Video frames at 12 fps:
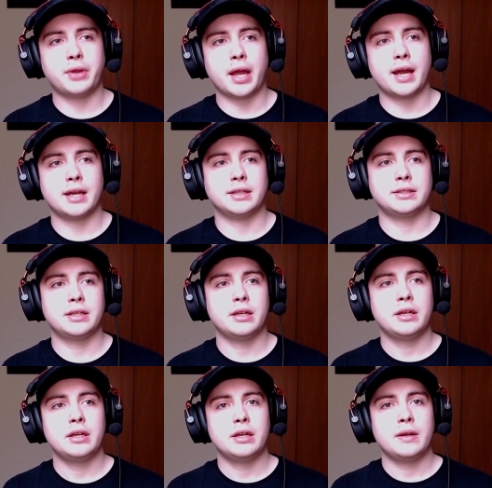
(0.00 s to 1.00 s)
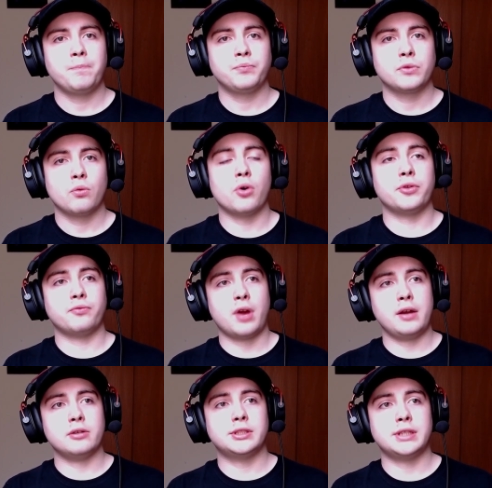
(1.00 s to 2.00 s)
that, well the
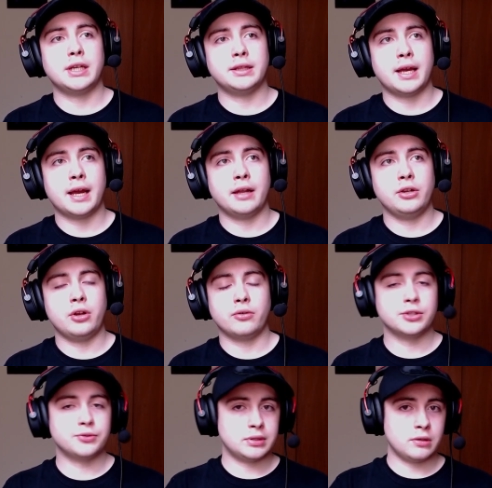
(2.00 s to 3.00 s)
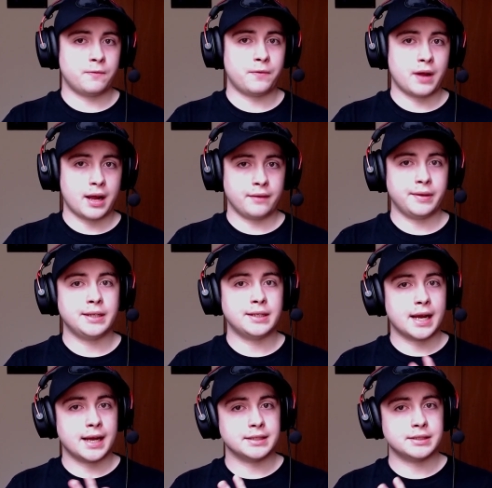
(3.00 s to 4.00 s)
writers said that you know because Resident Evil Five he
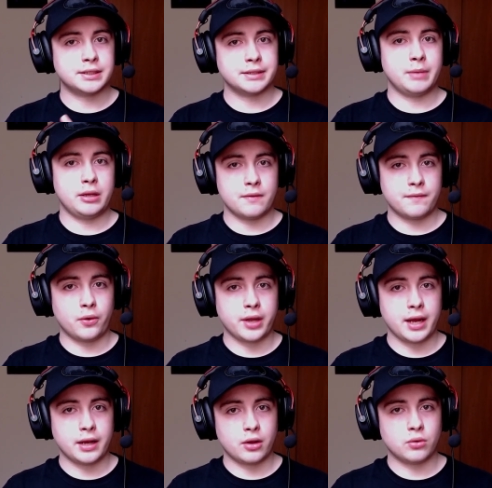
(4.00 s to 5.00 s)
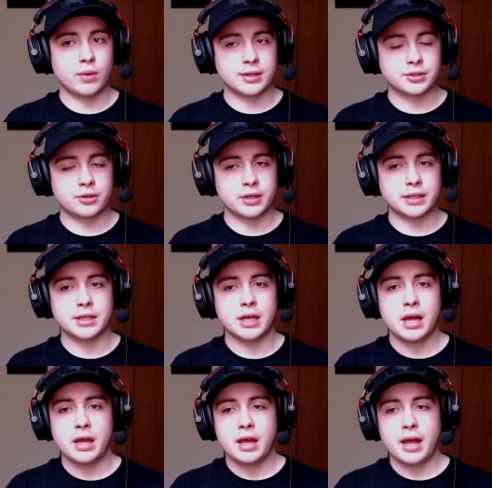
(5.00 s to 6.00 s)
dies in the volcano Wesker does,
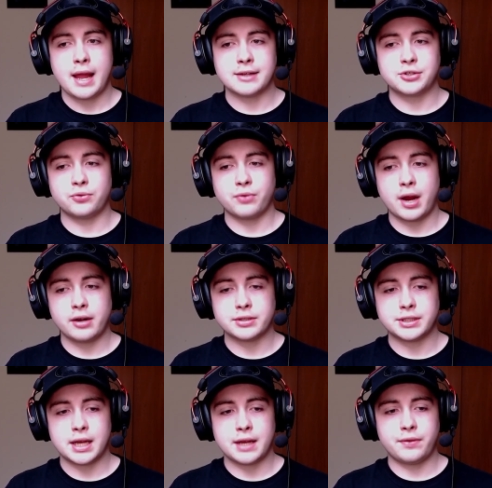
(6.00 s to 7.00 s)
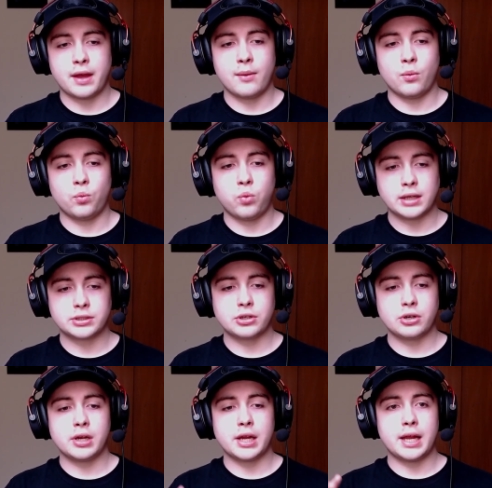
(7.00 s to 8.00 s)
and so the writer said that
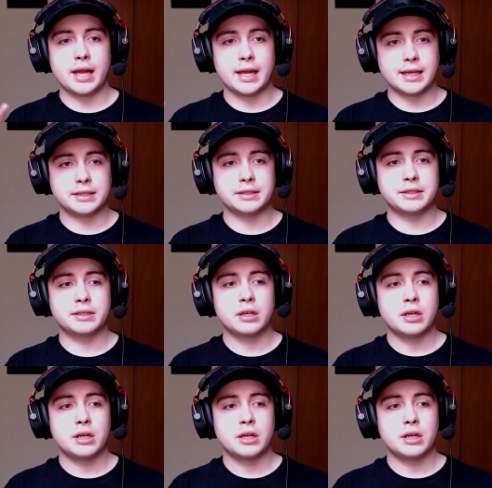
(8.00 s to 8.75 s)
Wesker is